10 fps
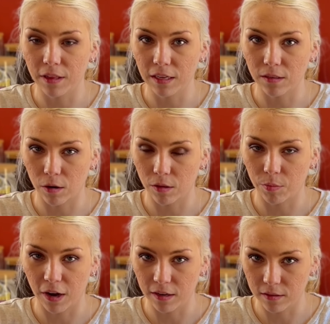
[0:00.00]
these are the
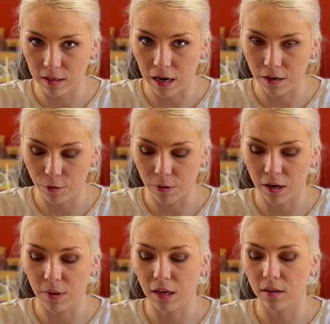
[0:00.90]
brands that I do
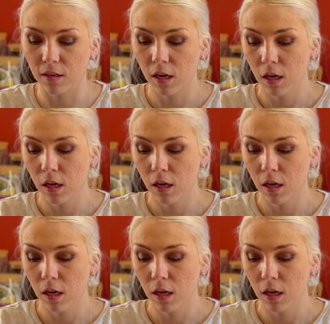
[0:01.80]
recommend.